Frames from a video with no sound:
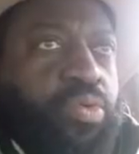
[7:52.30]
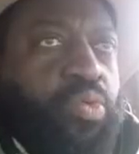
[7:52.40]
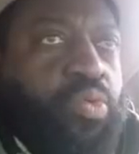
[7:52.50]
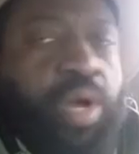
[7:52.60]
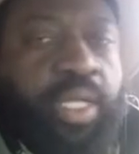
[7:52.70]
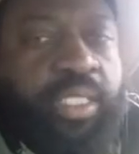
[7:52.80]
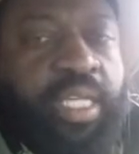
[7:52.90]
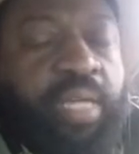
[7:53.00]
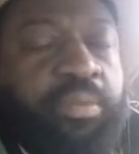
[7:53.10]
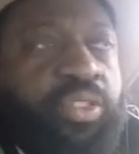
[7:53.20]
what
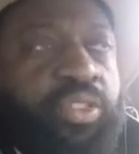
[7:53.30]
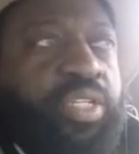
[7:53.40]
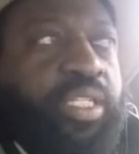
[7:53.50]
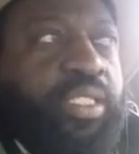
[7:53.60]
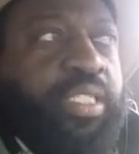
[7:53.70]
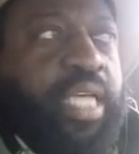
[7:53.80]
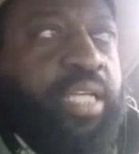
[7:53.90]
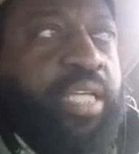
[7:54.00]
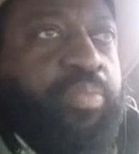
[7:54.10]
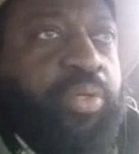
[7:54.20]
steps do you need to
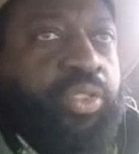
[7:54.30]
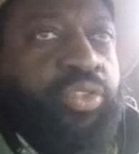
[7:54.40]
take to put